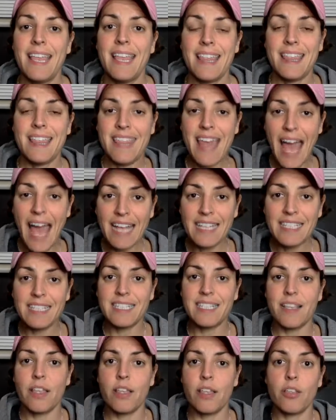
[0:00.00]

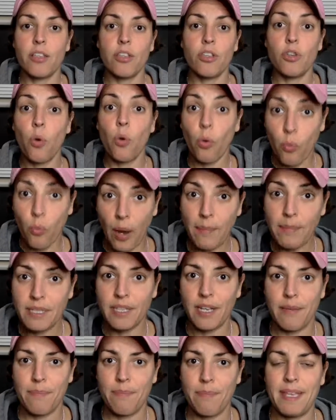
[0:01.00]
That's your
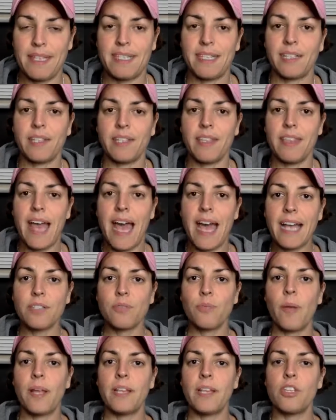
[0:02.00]
website, basically. That's
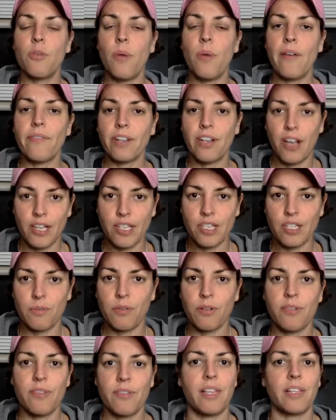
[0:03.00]
when you have a
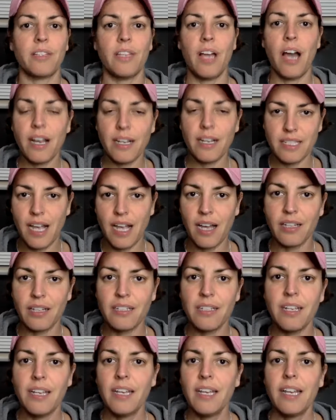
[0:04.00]
customer that logs
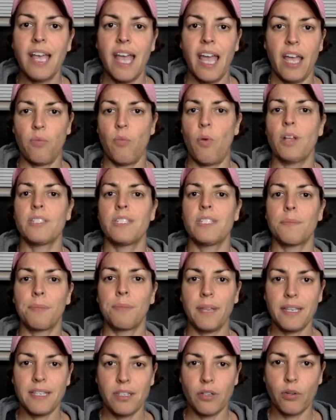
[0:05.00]
on and wants to
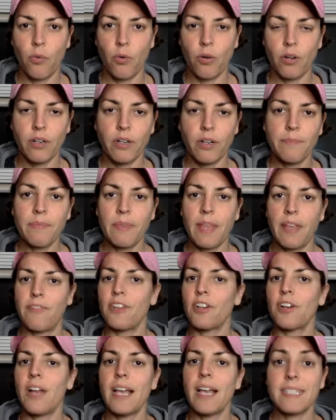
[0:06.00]
place an order. If
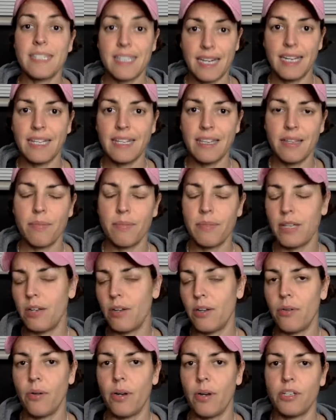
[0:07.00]
you're not sending them,
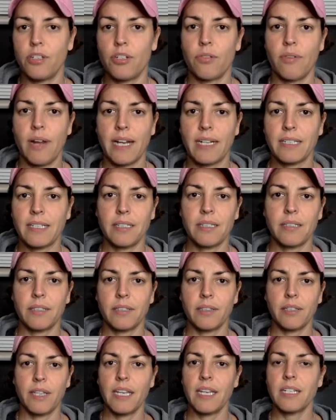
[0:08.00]
a direct
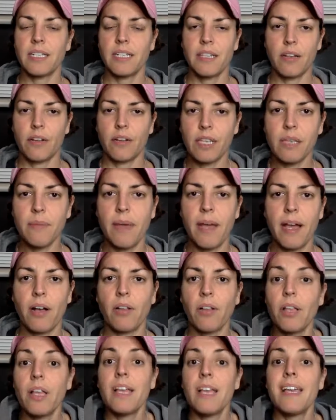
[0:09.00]
link to their email,